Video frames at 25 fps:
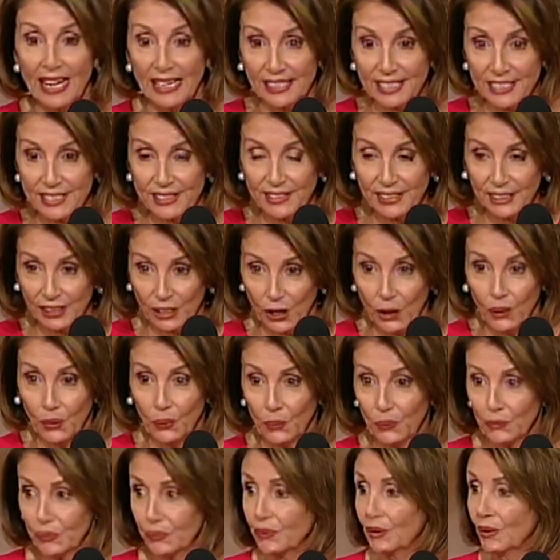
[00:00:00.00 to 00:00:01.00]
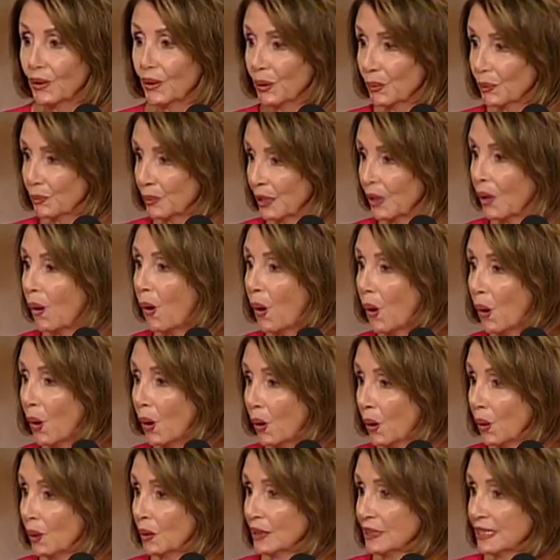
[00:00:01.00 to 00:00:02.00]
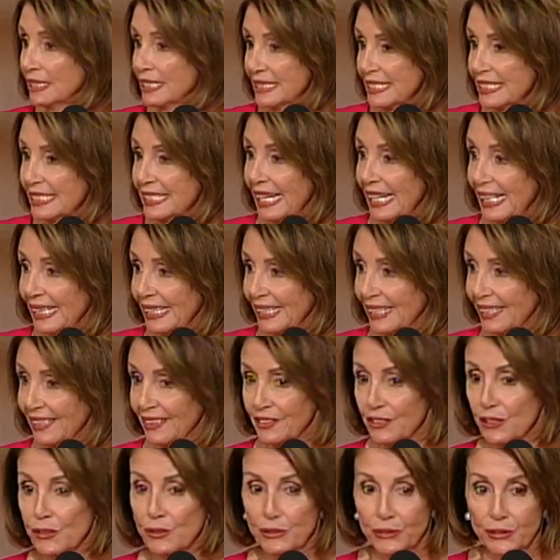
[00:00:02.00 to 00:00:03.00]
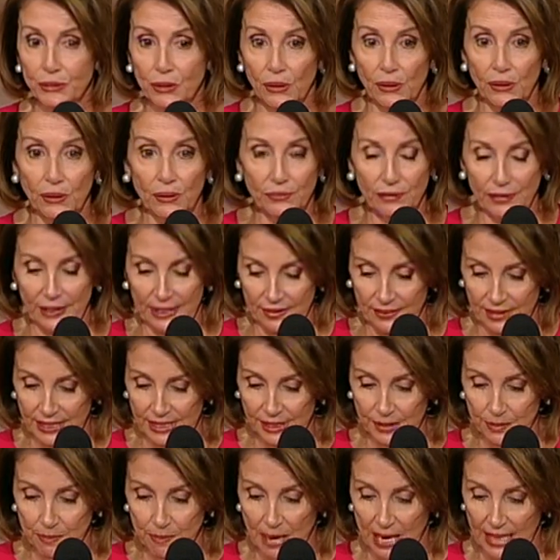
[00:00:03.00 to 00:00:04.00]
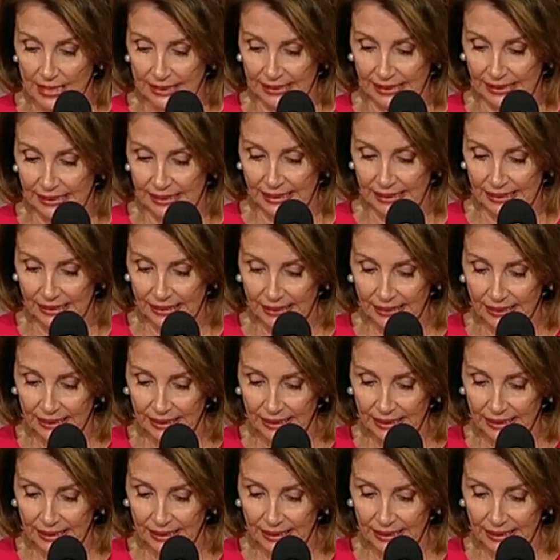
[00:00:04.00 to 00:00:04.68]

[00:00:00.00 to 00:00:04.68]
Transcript: That is the oath we all take to serve in this body.